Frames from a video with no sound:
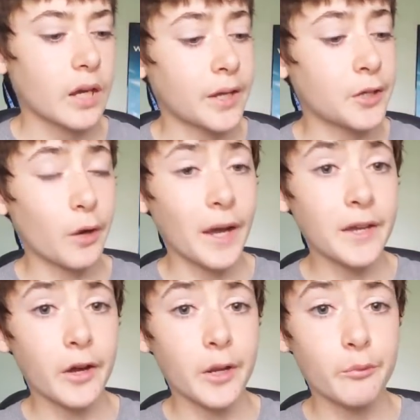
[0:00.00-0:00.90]
I know I
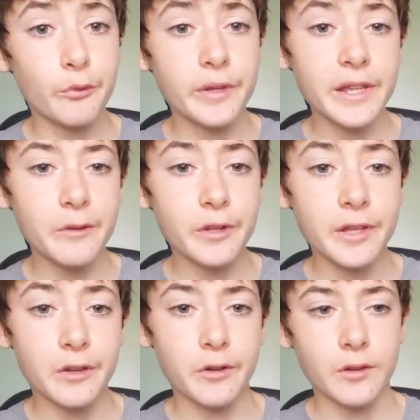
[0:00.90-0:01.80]
got up really,
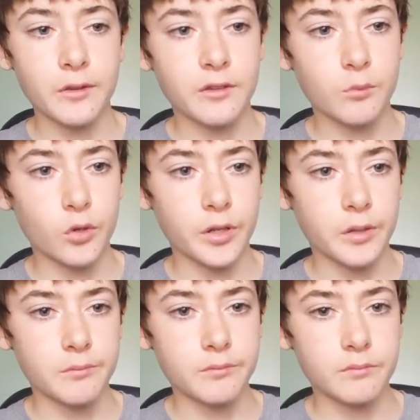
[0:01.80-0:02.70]
really early this
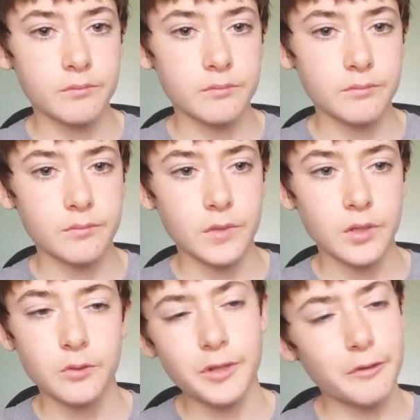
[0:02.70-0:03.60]
morning.
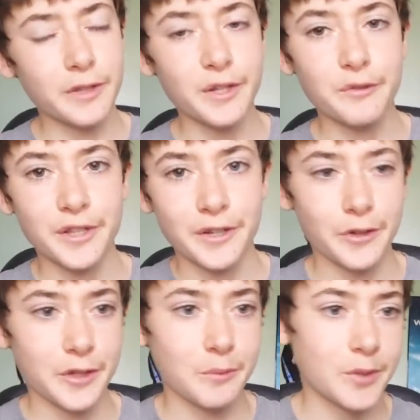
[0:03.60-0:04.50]
Well, not really, really
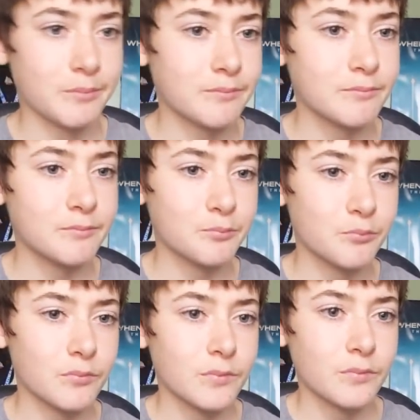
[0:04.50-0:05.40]
early, but
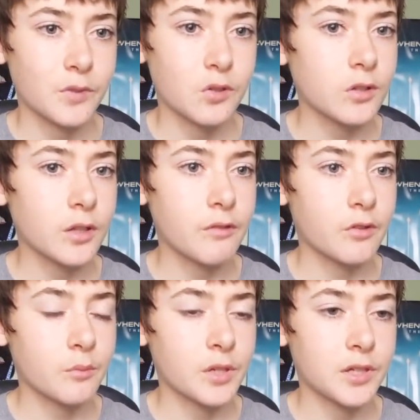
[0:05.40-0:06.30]
early
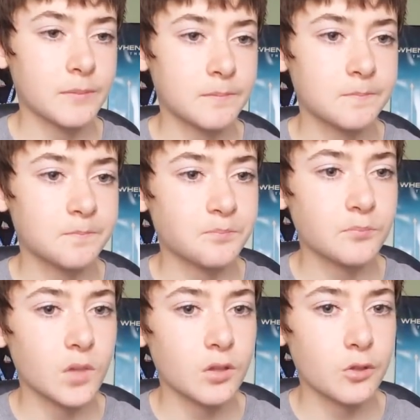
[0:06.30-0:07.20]
for me
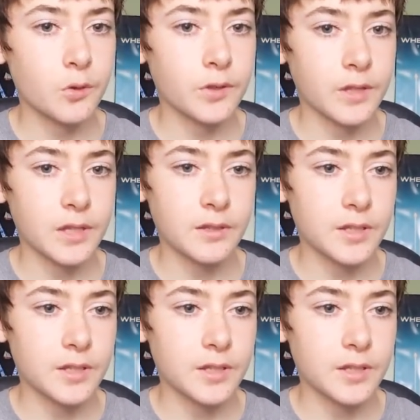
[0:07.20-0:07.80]
to run the